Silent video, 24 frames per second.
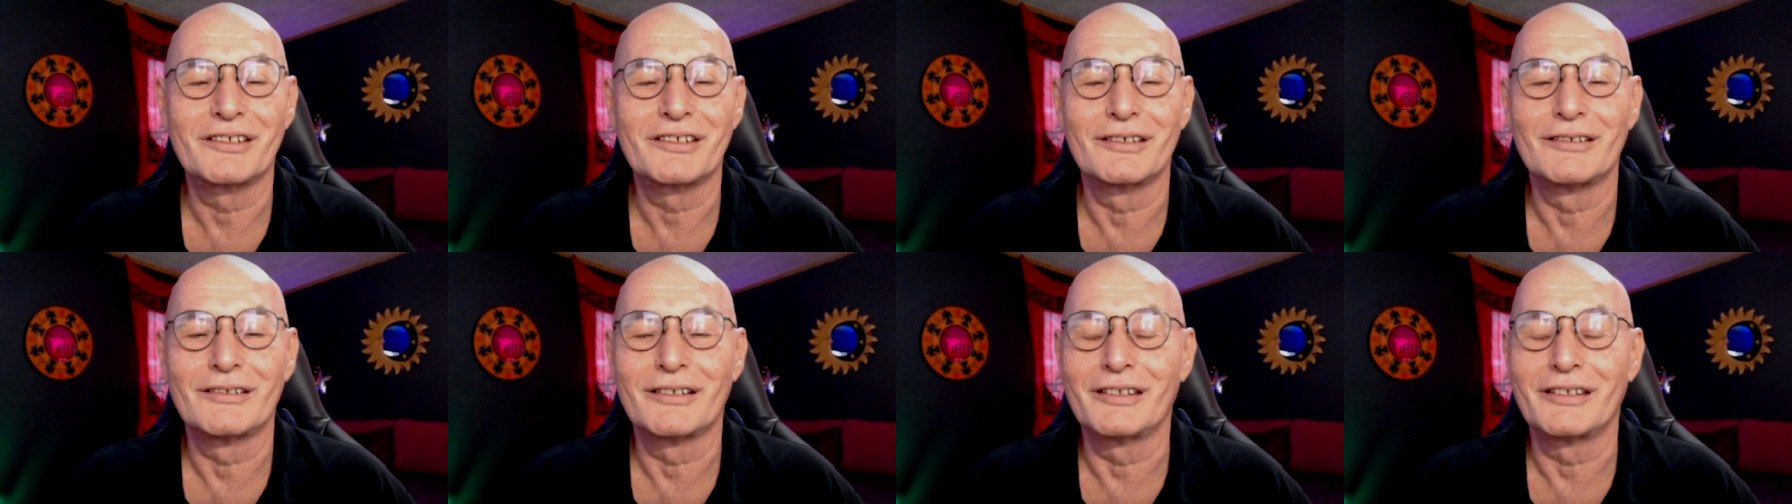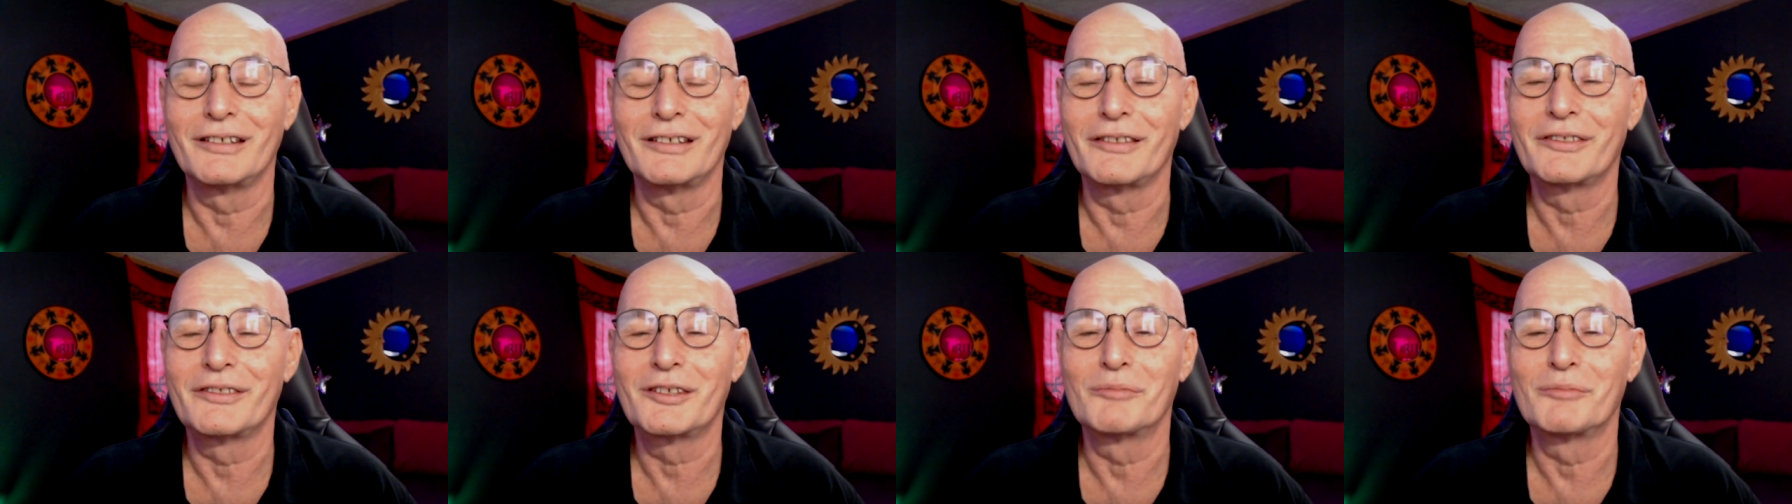you know,
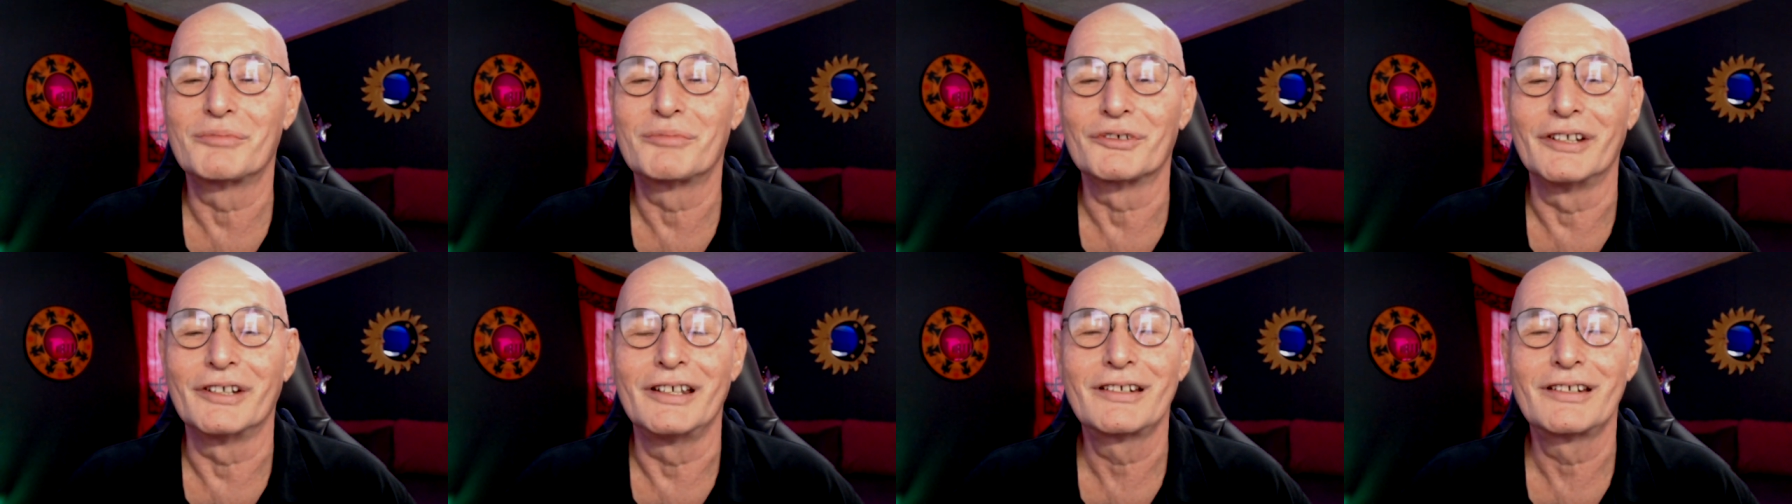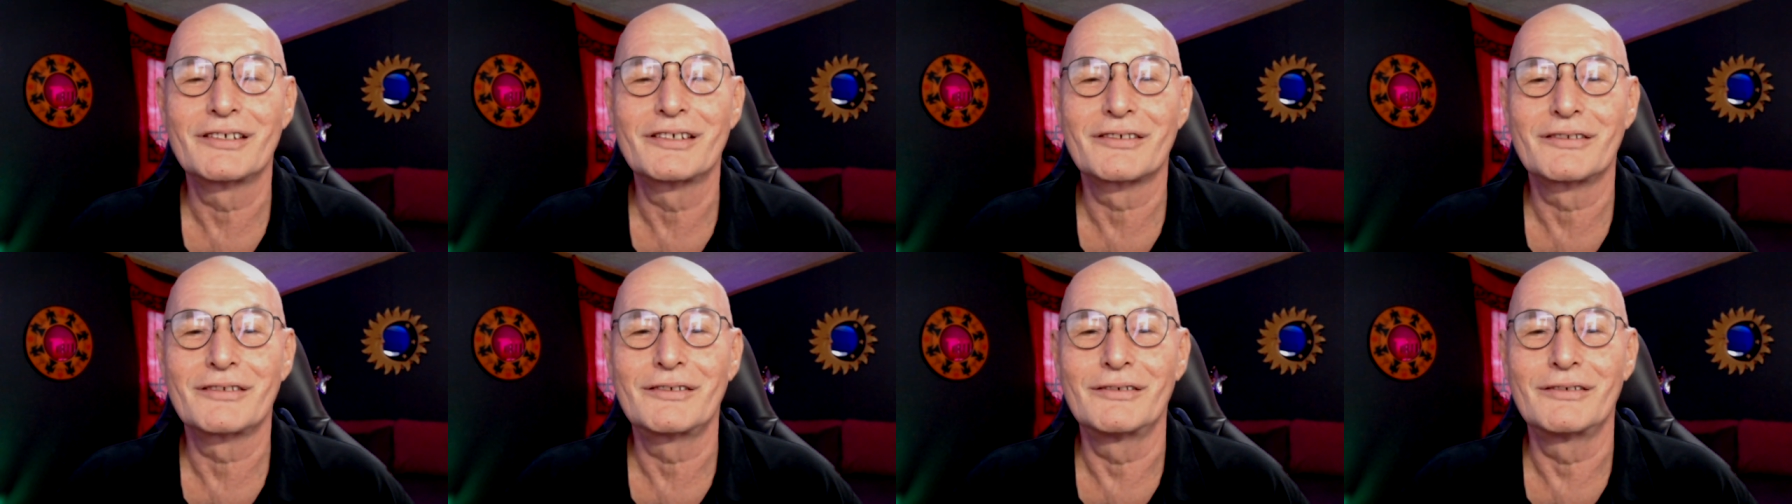hit the
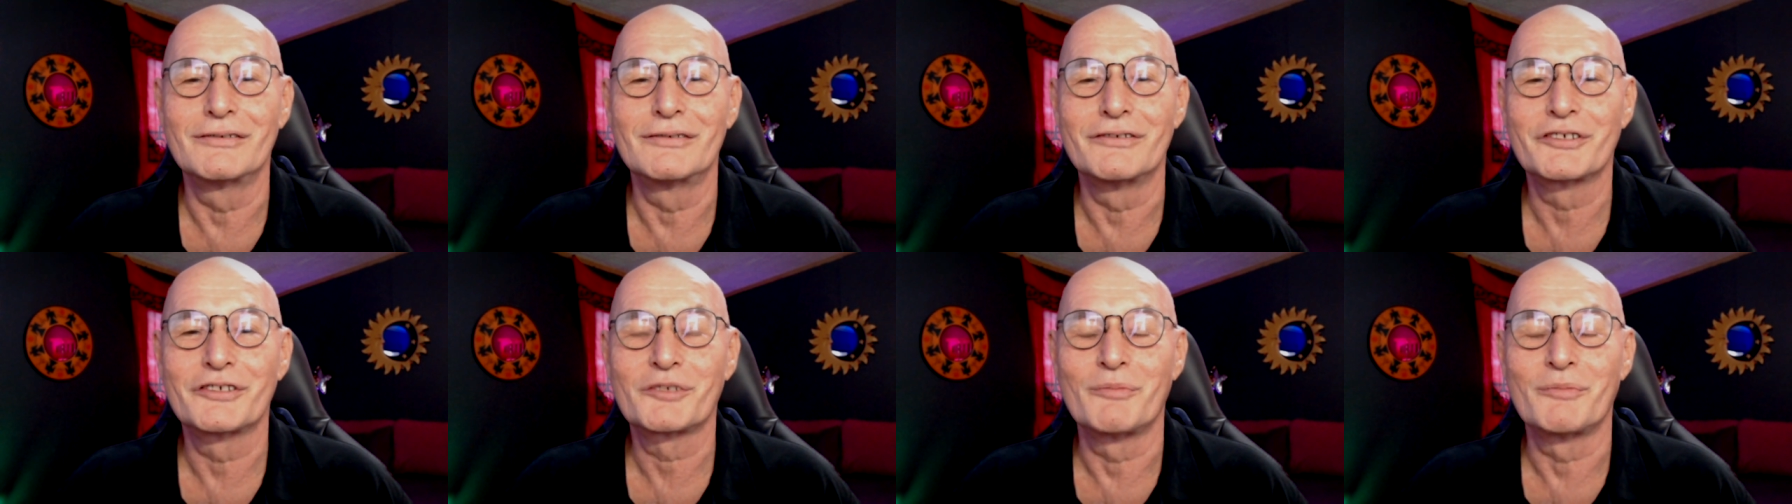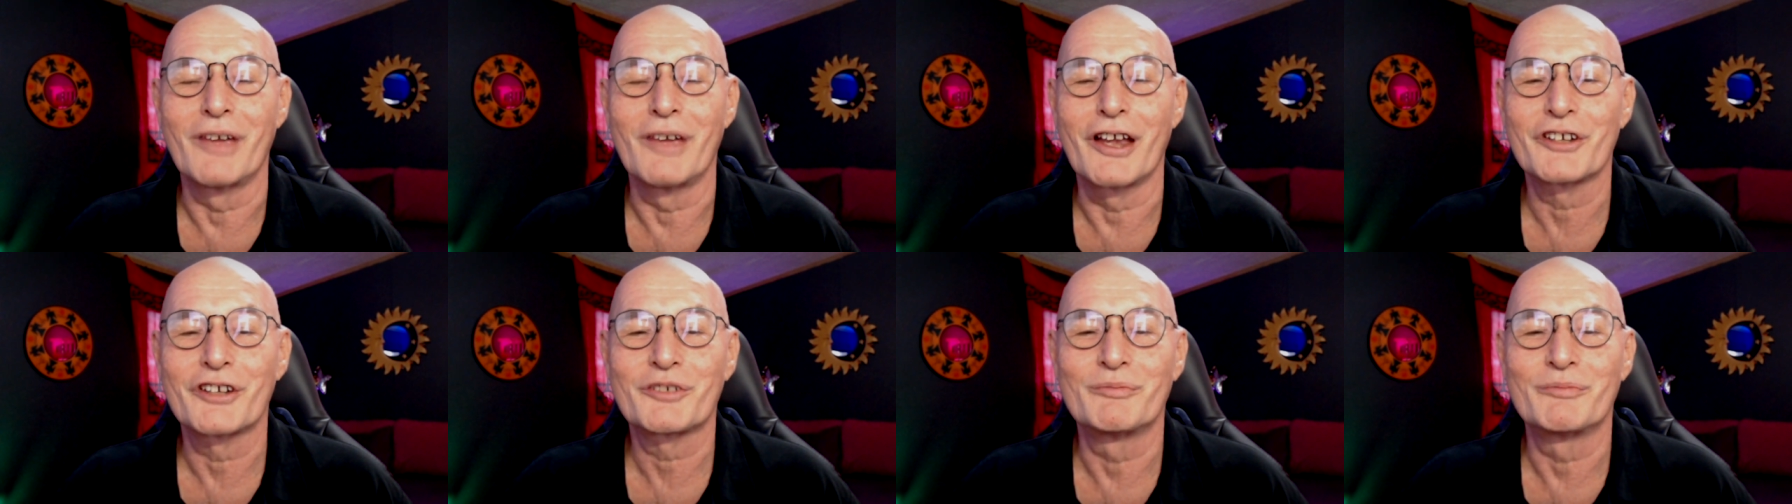brakes to
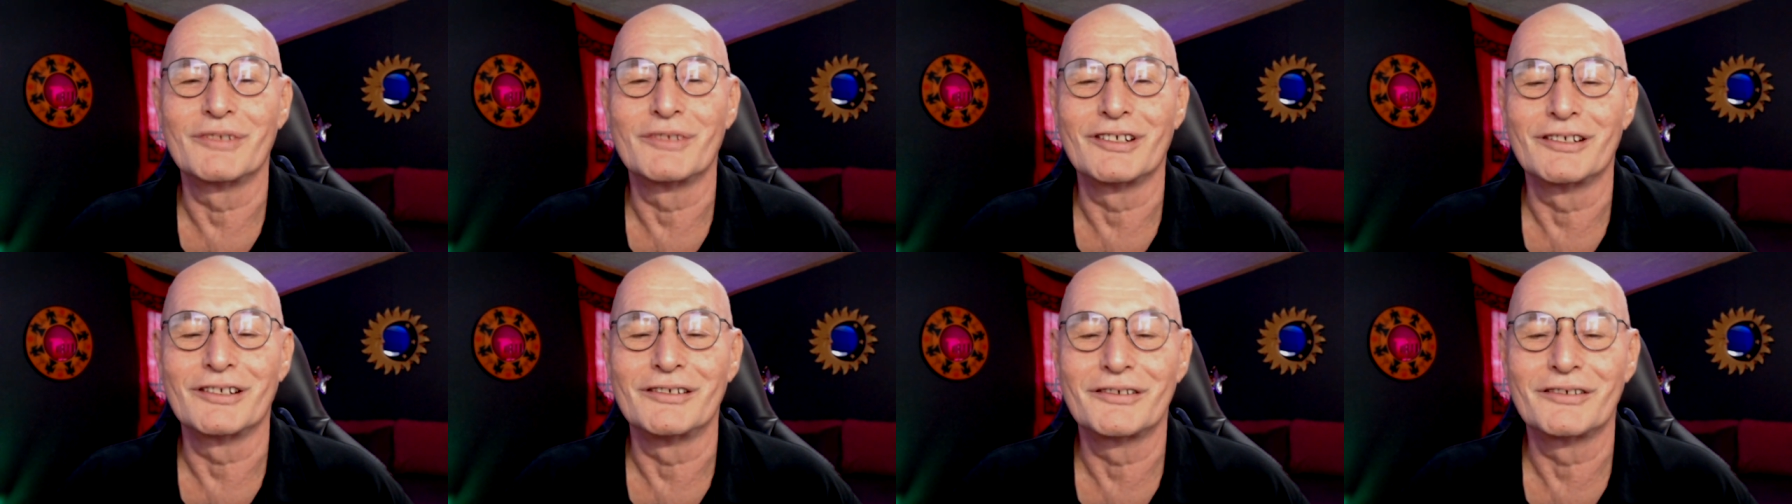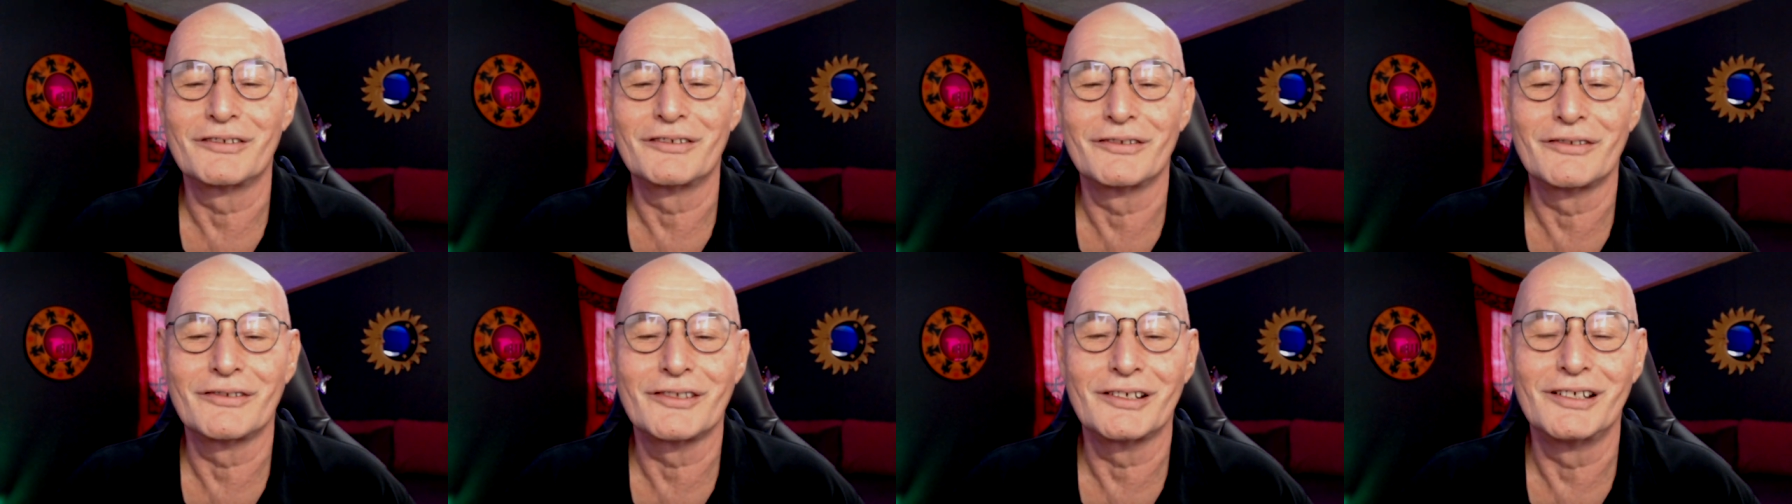smash me
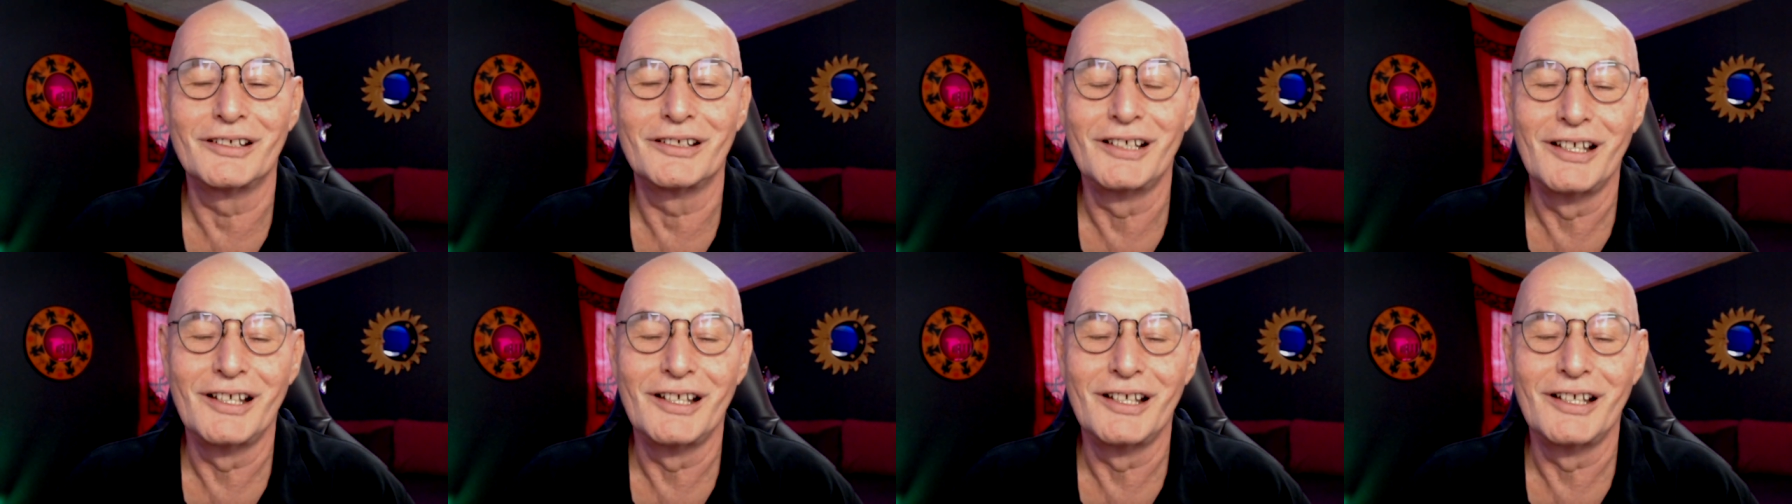into the